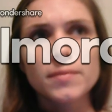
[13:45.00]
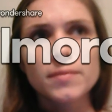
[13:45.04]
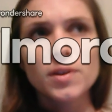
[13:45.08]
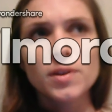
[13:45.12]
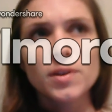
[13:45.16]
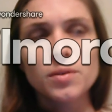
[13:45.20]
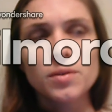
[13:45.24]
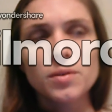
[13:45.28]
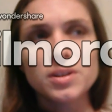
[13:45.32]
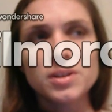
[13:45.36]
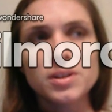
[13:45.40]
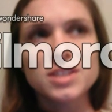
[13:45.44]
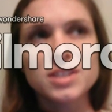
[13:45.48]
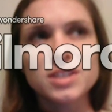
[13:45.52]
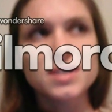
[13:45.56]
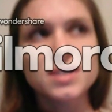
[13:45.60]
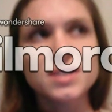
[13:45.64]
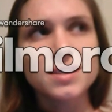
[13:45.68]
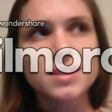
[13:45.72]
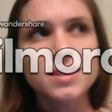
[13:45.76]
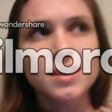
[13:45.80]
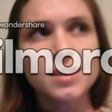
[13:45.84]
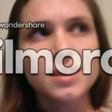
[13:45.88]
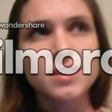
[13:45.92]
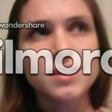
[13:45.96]

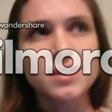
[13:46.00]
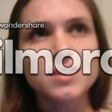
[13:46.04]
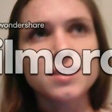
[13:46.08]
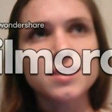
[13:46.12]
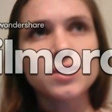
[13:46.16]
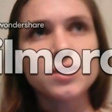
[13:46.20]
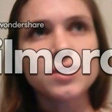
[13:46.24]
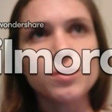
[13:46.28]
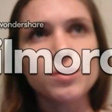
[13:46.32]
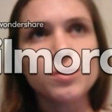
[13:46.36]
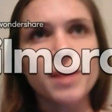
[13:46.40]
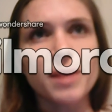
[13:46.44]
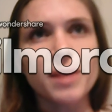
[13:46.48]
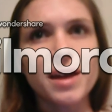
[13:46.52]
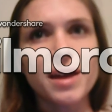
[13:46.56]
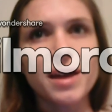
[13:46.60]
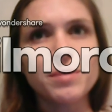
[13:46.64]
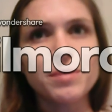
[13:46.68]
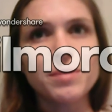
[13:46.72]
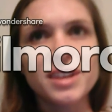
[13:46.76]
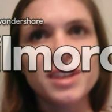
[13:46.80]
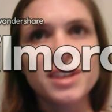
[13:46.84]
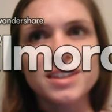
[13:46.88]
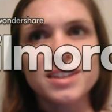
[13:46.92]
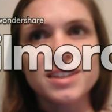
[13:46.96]
it's too bad,
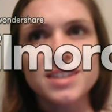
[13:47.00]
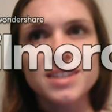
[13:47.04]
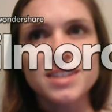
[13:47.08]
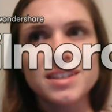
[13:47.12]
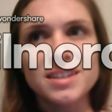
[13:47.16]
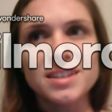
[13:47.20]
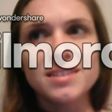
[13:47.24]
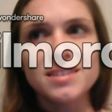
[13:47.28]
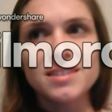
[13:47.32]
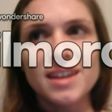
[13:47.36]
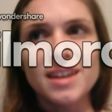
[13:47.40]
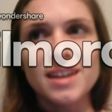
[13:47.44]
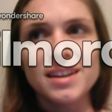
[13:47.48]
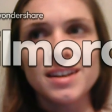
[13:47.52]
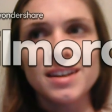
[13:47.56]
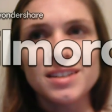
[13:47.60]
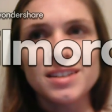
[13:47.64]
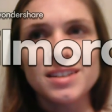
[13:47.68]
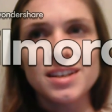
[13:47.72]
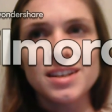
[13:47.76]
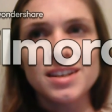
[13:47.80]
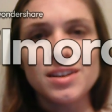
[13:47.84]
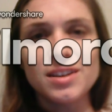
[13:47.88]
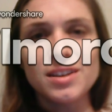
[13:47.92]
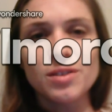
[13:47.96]
because I
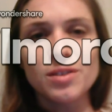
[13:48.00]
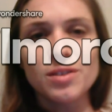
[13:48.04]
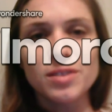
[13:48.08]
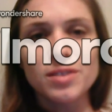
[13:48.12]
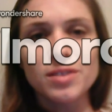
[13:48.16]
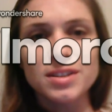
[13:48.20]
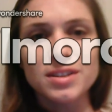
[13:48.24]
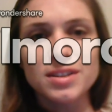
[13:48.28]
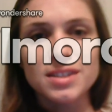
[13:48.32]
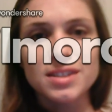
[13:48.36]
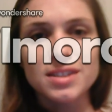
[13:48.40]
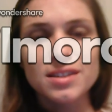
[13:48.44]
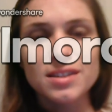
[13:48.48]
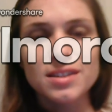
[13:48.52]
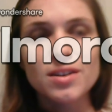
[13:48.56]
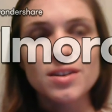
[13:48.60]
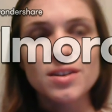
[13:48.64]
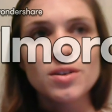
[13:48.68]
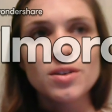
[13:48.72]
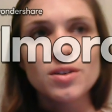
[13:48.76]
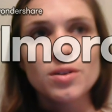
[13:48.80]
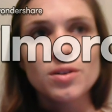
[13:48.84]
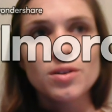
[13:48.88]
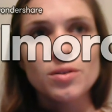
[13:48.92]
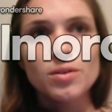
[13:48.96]
did notice
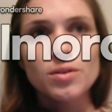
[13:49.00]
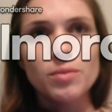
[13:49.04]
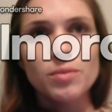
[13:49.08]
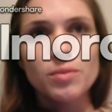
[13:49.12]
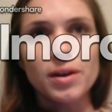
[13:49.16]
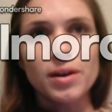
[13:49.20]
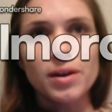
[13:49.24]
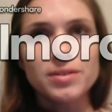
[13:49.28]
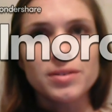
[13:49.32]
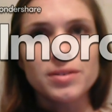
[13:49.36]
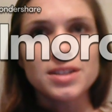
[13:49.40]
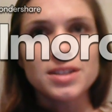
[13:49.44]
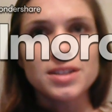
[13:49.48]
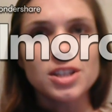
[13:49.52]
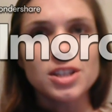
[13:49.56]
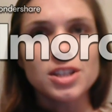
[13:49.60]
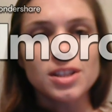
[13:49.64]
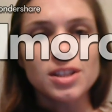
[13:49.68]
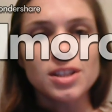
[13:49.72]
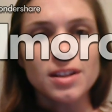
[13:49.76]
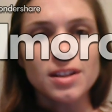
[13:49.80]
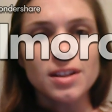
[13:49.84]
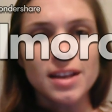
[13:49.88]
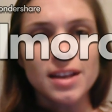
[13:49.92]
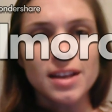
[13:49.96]
when I was
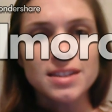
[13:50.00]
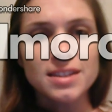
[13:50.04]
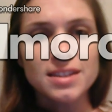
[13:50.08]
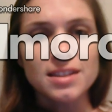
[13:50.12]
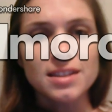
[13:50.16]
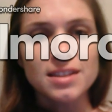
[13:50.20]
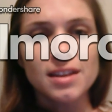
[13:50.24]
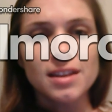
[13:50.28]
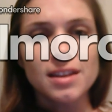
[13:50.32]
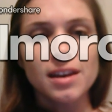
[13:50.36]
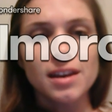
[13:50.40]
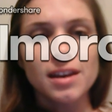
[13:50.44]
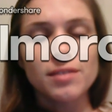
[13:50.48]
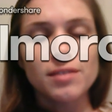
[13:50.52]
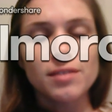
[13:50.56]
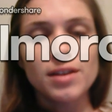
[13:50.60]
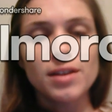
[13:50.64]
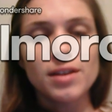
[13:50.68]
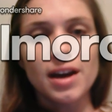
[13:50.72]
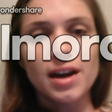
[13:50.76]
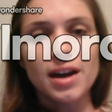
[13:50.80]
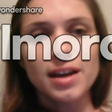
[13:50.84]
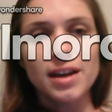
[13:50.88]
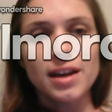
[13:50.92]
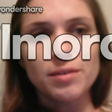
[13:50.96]
teaching the lesson that
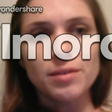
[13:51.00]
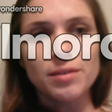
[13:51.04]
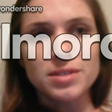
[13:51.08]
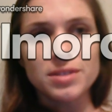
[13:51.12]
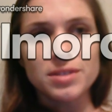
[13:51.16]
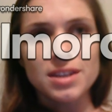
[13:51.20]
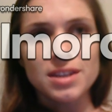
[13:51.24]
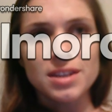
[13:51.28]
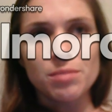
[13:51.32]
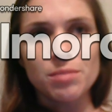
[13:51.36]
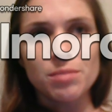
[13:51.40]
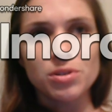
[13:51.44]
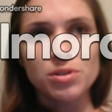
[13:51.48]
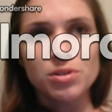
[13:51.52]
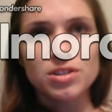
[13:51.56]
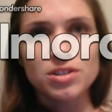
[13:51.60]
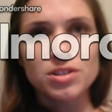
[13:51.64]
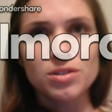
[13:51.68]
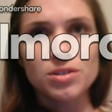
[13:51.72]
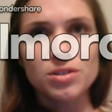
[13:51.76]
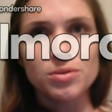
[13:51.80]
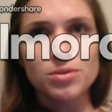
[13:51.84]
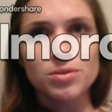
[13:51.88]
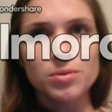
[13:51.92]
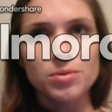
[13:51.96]
I was able
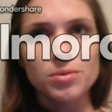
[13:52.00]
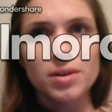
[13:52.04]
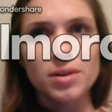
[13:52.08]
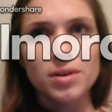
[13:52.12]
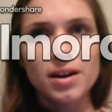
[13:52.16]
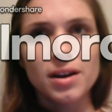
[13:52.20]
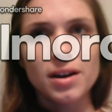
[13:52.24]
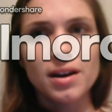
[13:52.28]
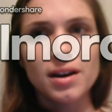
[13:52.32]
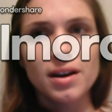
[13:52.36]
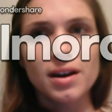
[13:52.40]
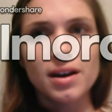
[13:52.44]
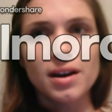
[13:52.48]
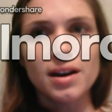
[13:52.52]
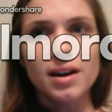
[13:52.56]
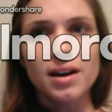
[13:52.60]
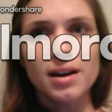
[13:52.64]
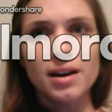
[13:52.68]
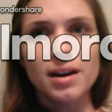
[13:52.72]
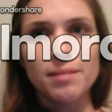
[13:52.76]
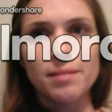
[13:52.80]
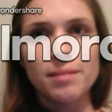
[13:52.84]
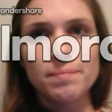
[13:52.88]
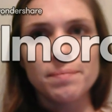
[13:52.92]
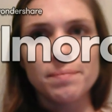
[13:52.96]
to,
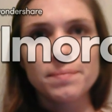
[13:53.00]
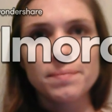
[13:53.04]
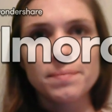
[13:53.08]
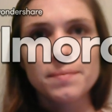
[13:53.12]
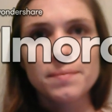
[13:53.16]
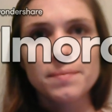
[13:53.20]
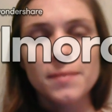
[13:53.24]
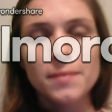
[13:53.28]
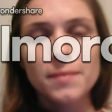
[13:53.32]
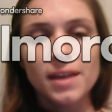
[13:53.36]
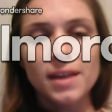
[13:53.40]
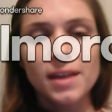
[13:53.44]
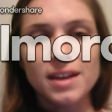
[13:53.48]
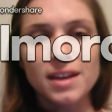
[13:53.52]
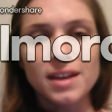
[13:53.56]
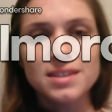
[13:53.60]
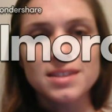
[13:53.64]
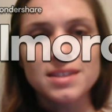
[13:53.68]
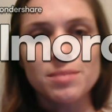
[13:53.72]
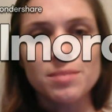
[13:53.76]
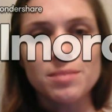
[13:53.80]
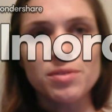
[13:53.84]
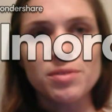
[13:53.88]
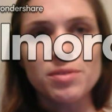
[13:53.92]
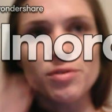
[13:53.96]
like I
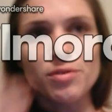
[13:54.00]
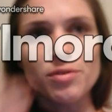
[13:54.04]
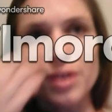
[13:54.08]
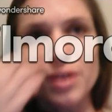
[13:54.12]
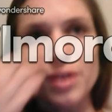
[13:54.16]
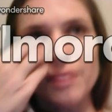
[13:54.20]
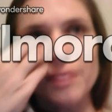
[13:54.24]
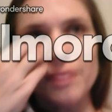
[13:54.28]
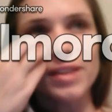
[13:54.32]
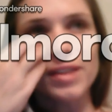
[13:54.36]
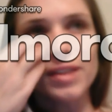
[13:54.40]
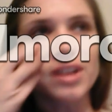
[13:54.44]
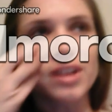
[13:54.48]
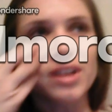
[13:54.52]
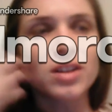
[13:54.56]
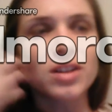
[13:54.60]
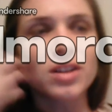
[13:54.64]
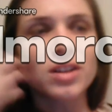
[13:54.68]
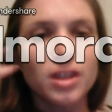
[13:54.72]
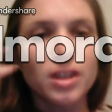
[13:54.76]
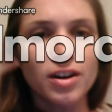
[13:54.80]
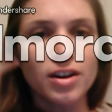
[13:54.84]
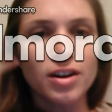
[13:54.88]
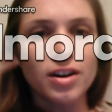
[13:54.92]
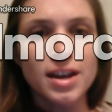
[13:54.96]
said before, have like a
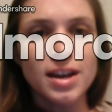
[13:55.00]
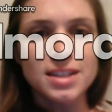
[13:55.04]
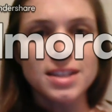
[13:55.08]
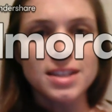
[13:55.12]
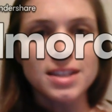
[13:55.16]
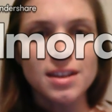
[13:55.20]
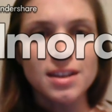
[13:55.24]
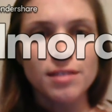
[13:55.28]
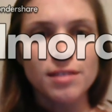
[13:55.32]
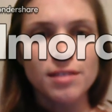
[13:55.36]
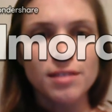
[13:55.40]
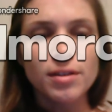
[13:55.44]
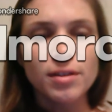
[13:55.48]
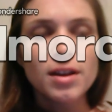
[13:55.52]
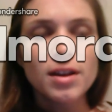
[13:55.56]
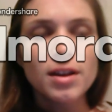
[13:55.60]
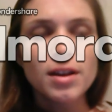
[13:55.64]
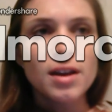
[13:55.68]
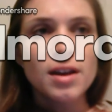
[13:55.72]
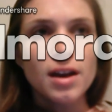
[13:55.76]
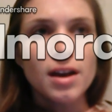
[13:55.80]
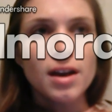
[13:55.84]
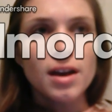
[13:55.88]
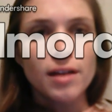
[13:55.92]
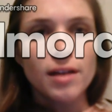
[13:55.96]
clear idea
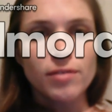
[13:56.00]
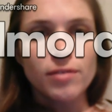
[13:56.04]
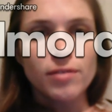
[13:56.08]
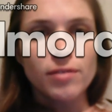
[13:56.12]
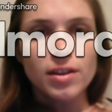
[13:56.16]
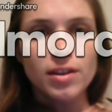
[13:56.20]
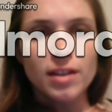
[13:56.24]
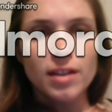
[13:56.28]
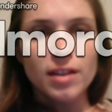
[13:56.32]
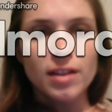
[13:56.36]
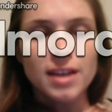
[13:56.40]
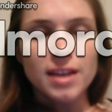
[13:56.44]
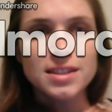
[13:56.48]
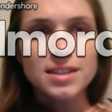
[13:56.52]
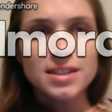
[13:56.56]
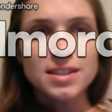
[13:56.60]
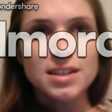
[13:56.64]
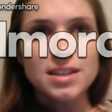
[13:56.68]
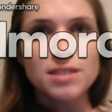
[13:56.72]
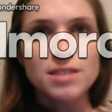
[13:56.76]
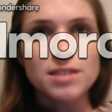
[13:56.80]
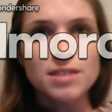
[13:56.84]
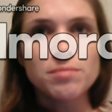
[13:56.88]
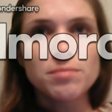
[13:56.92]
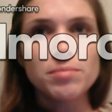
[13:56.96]
of the
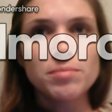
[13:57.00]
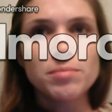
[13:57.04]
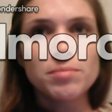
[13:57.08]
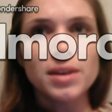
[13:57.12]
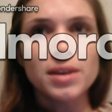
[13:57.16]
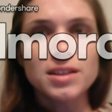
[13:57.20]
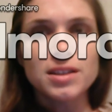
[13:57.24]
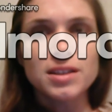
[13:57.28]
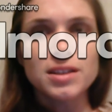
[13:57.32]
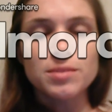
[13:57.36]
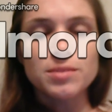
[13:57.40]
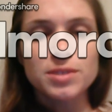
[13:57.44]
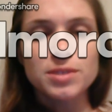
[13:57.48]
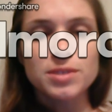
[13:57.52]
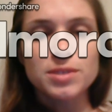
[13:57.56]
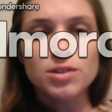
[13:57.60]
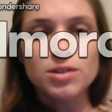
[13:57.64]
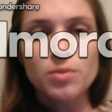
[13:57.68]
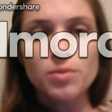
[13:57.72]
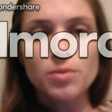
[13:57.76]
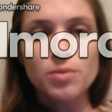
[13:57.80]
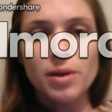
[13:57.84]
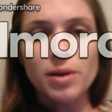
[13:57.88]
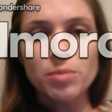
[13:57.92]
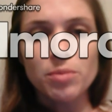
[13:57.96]
lesson because it was
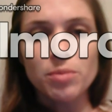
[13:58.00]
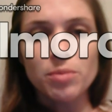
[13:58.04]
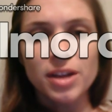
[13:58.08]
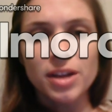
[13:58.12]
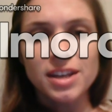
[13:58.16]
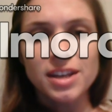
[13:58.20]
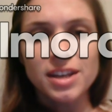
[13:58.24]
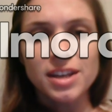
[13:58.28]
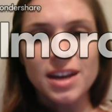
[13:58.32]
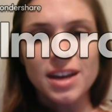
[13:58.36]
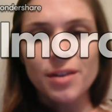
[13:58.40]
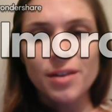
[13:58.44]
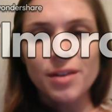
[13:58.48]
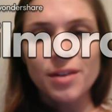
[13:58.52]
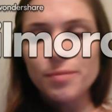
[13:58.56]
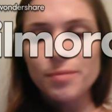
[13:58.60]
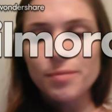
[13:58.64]
so well planned out.